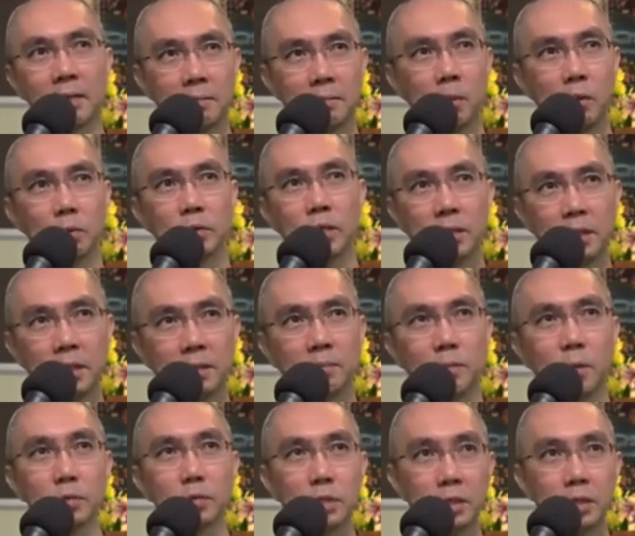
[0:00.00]
emotion,
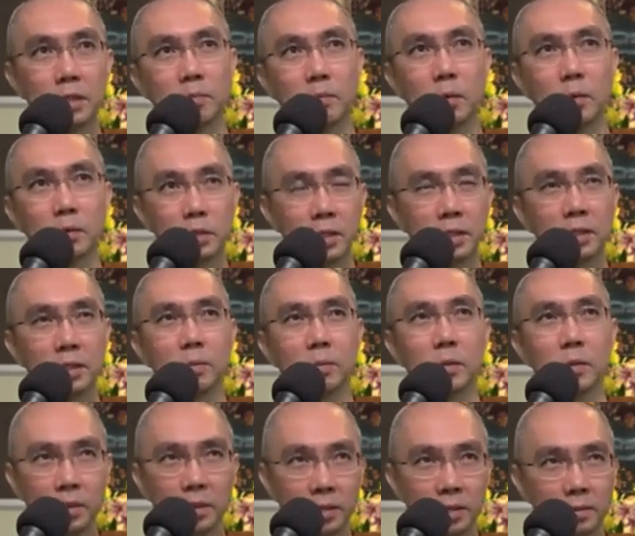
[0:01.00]
emotion, emotion,
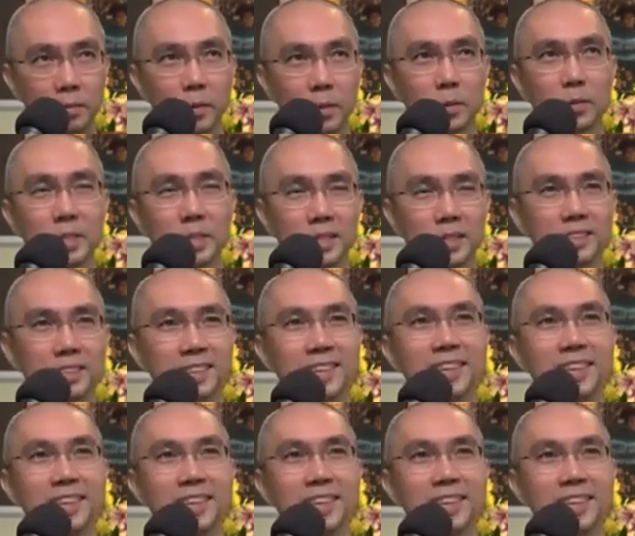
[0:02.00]
emotion, emotion.